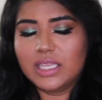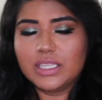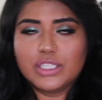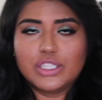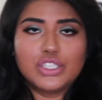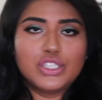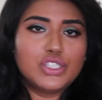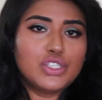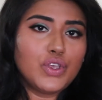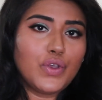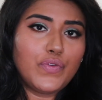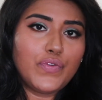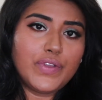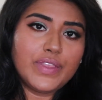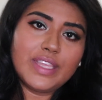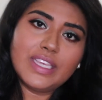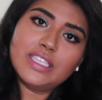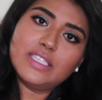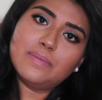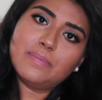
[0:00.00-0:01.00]
So for
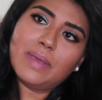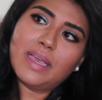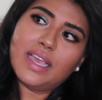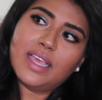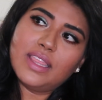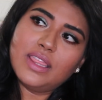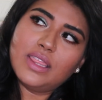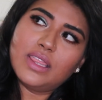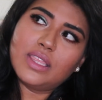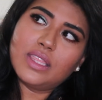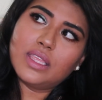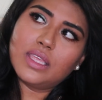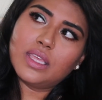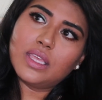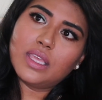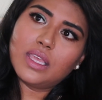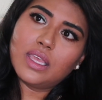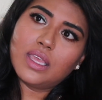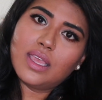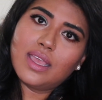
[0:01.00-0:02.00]
this month,
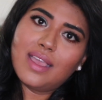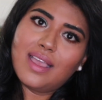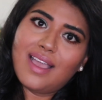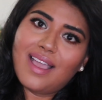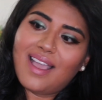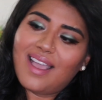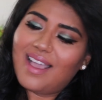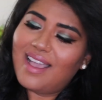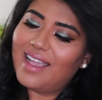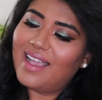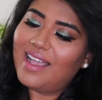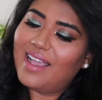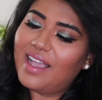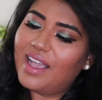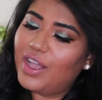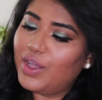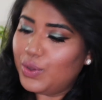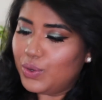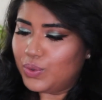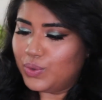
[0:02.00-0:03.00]

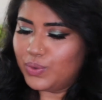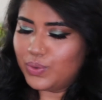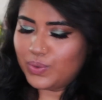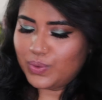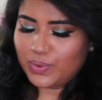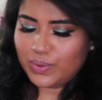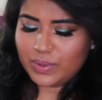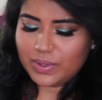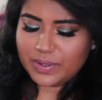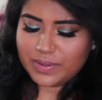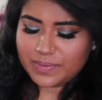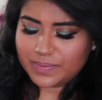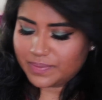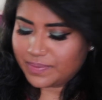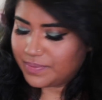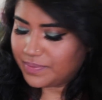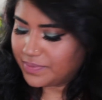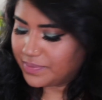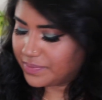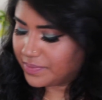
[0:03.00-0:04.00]
oh,
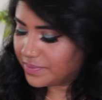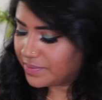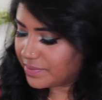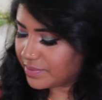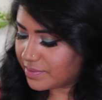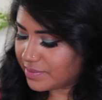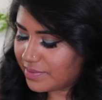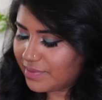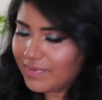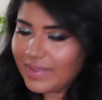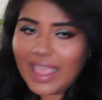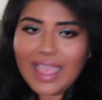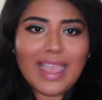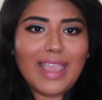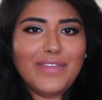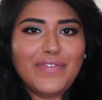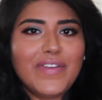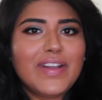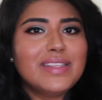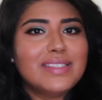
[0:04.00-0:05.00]

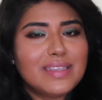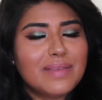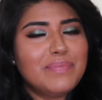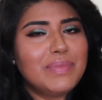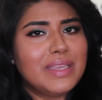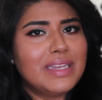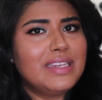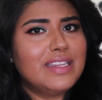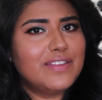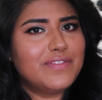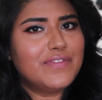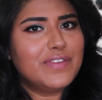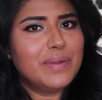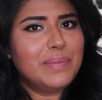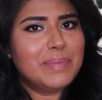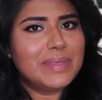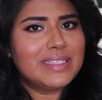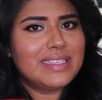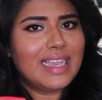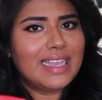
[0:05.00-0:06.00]
I felt something
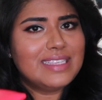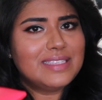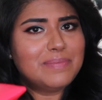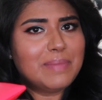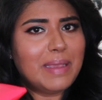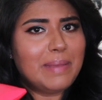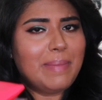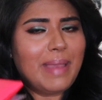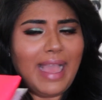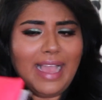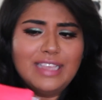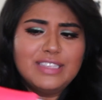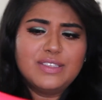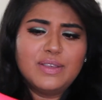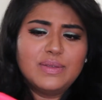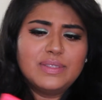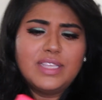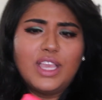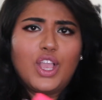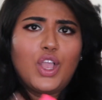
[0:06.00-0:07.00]
different besides my bag.
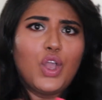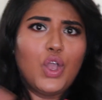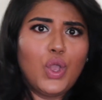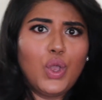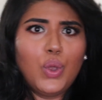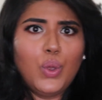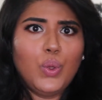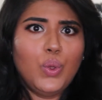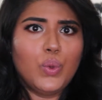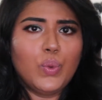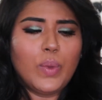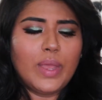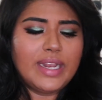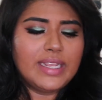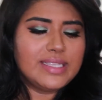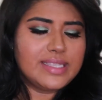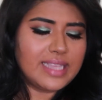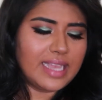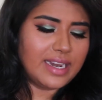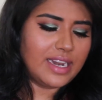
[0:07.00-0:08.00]
So I was like, ooh, what
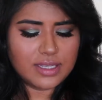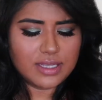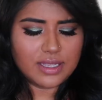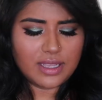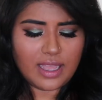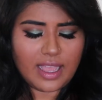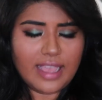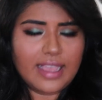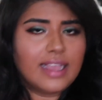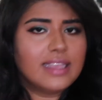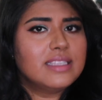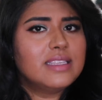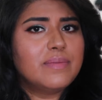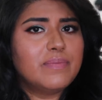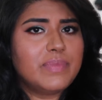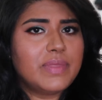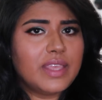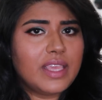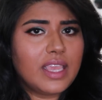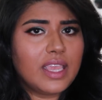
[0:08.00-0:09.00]
is that? I got
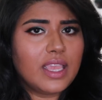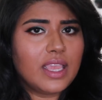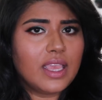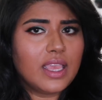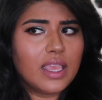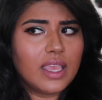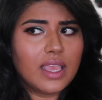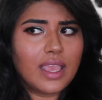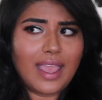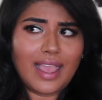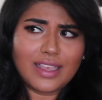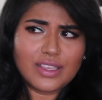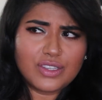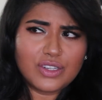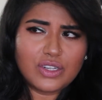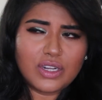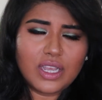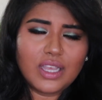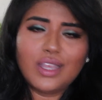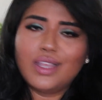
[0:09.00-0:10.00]
something
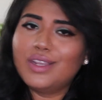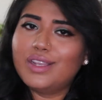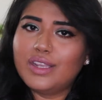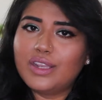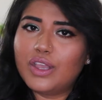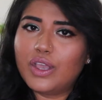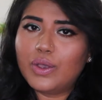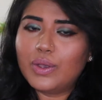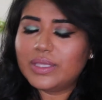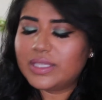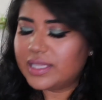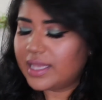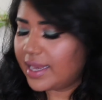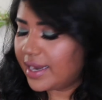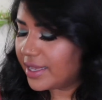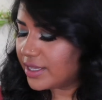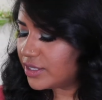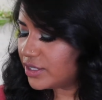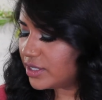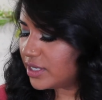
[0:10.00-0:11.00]
extra? No, it's not
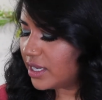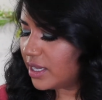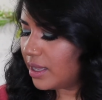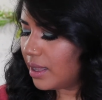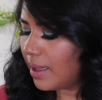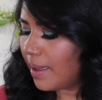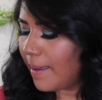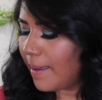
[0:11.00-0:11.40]
extra.